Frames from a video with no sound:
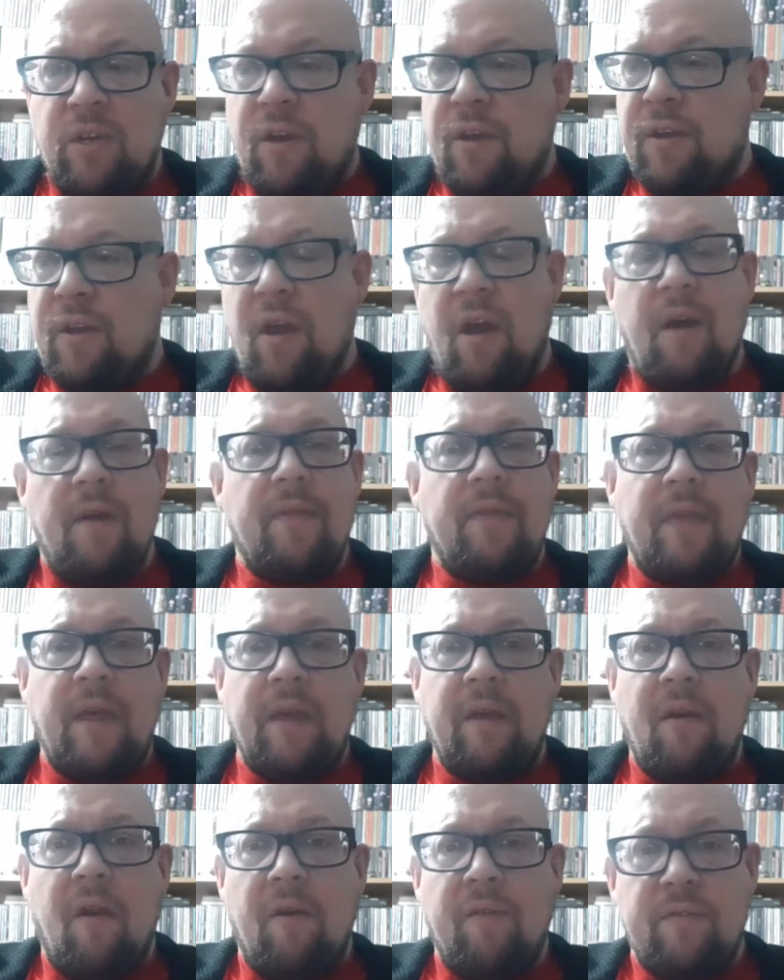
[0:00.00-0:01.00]
I can't
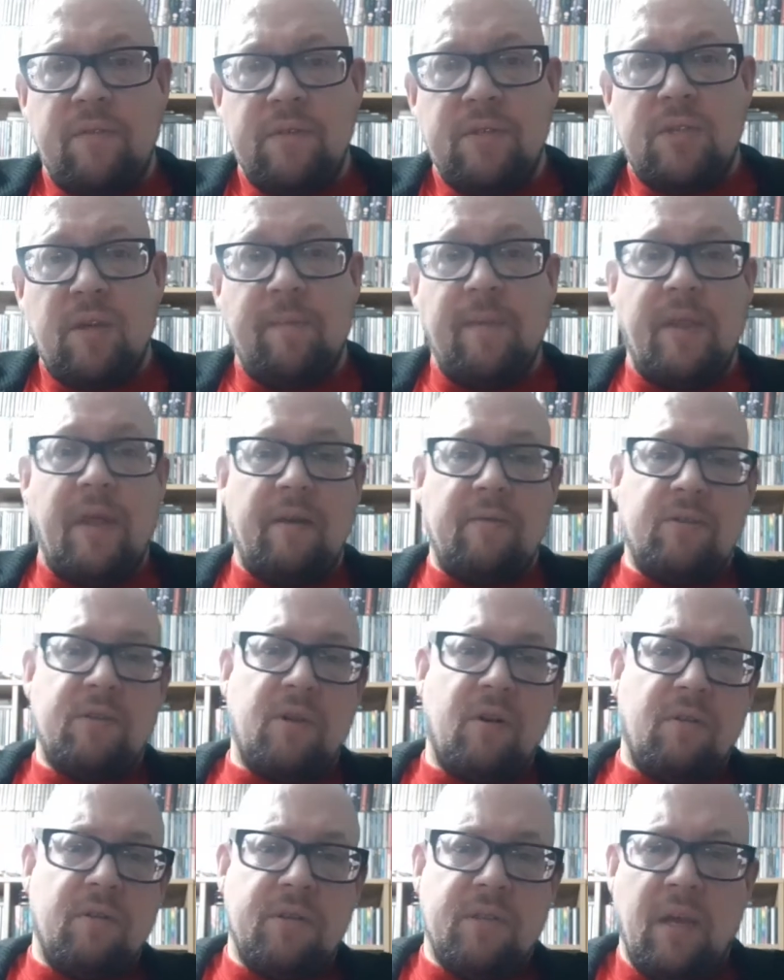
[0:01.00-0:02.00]
think of some of those
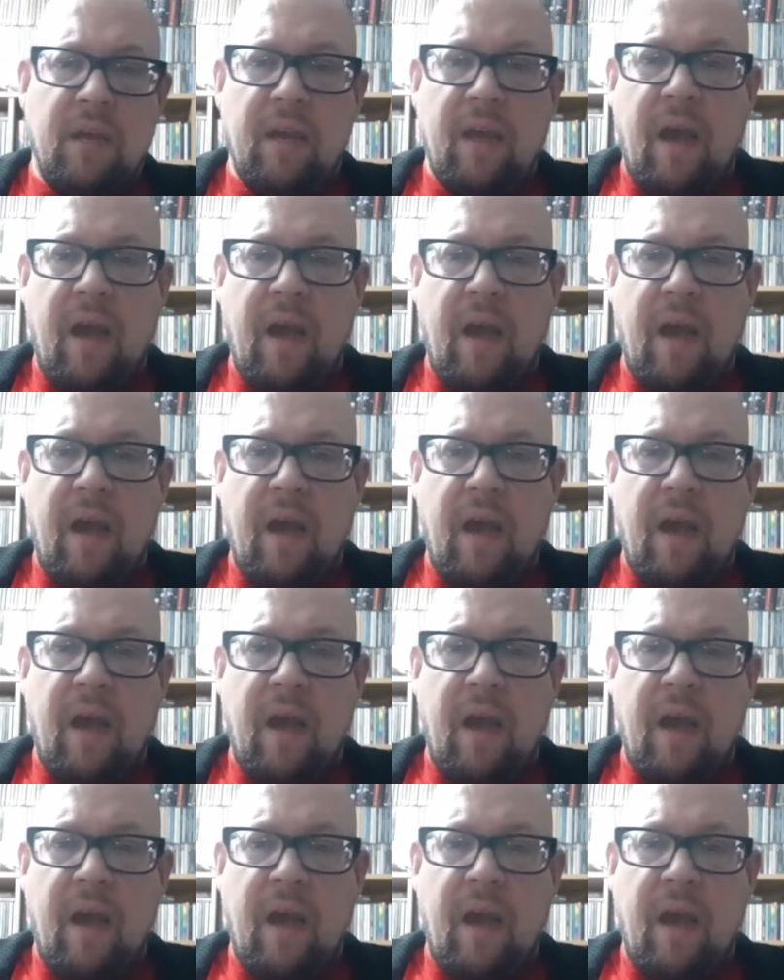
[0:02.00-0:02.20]
songs